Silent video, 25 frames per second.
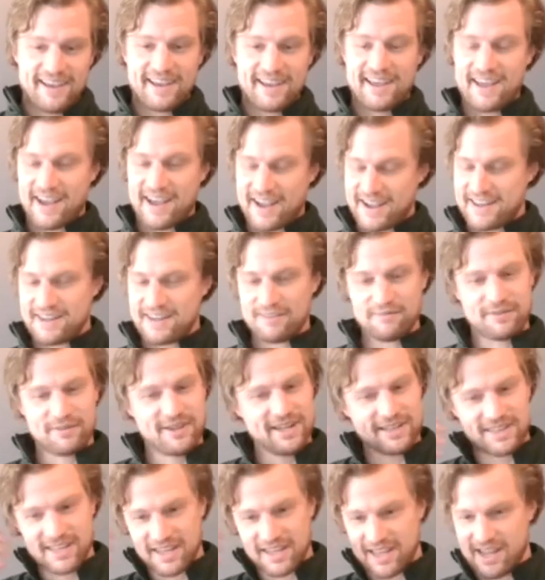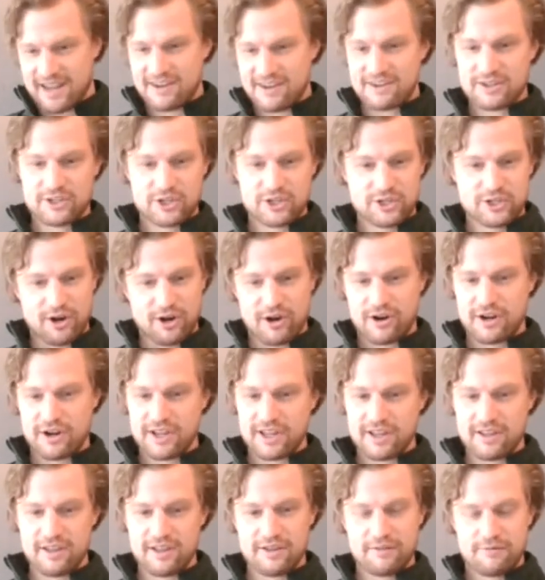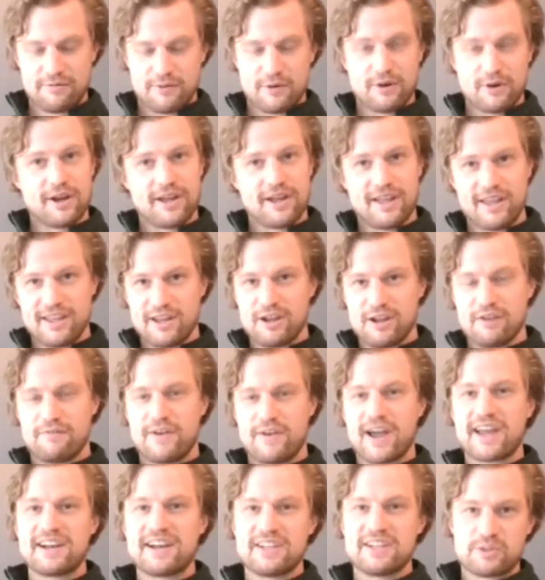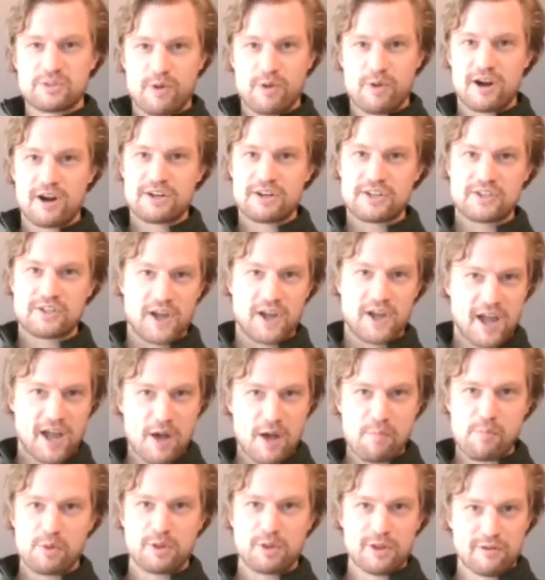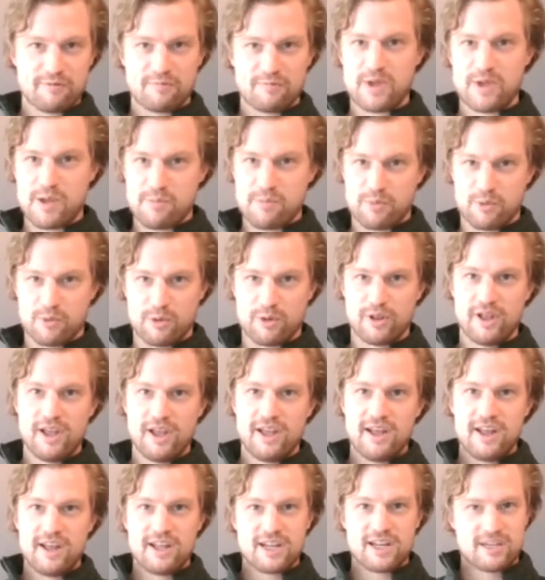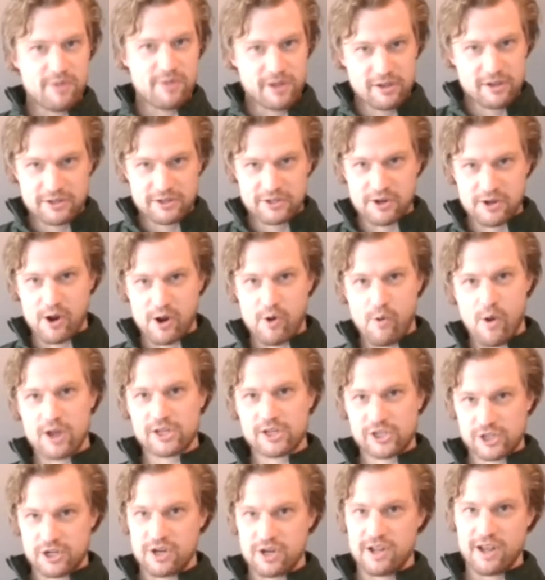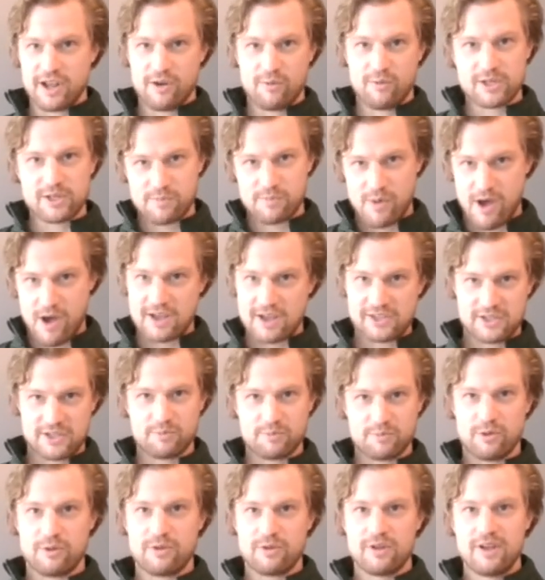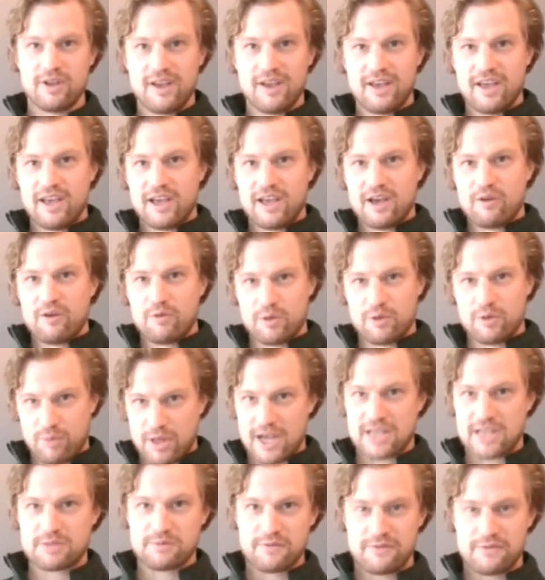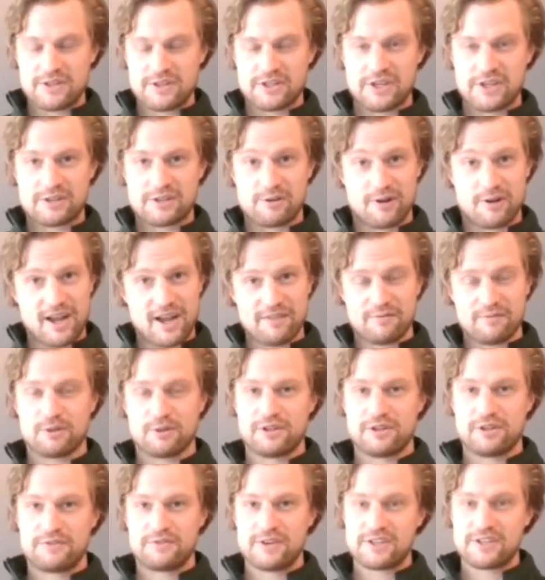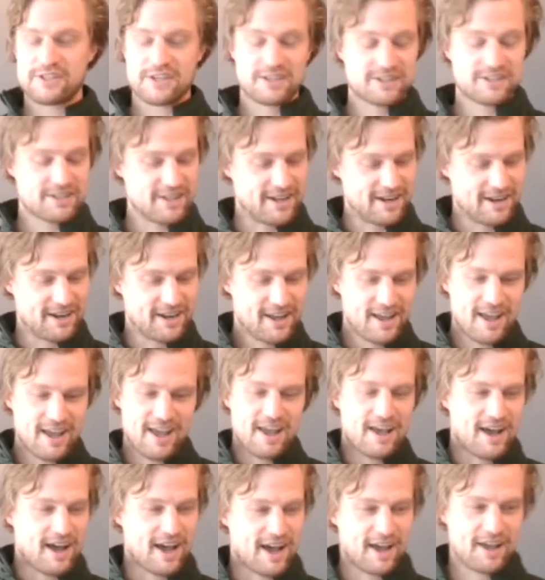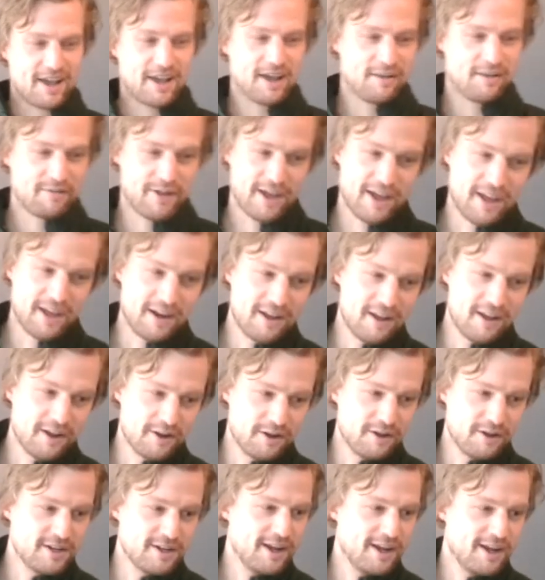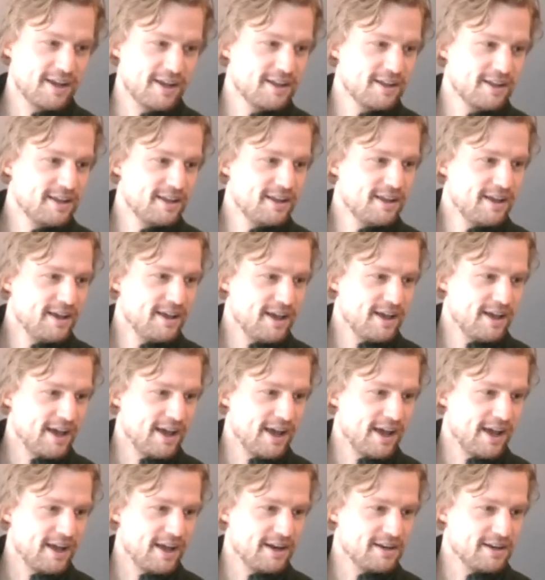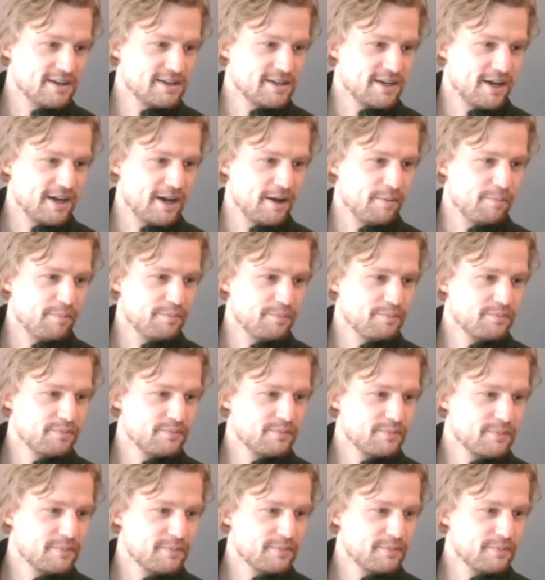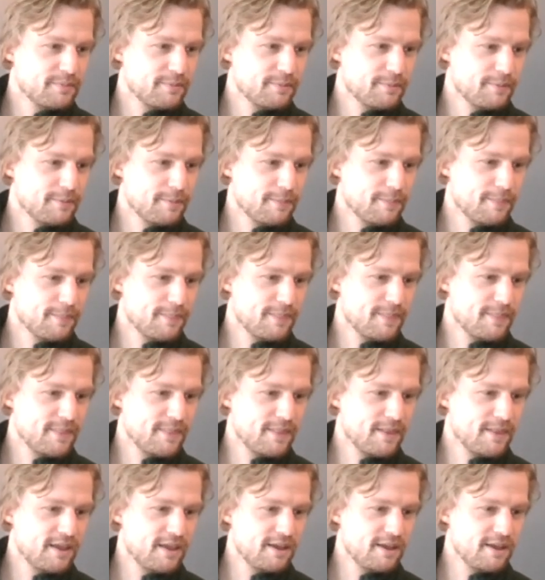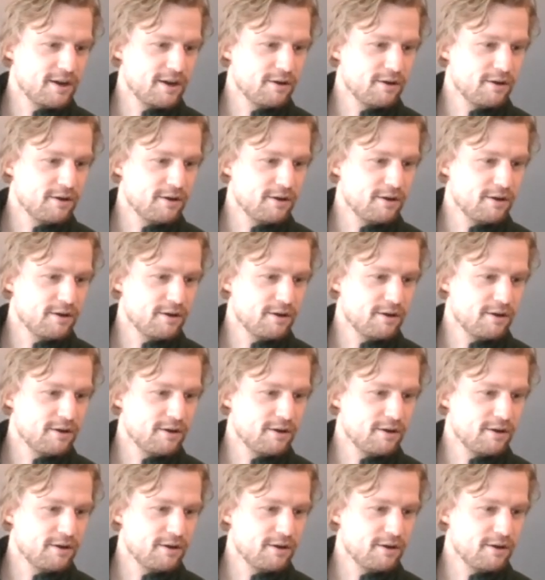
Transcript: kind of get the gears turning for, you know, if I can inspire just a couple of people to make you start questioning what's possible with plasma physics or high voltage physics, then I have had a good day. And um, you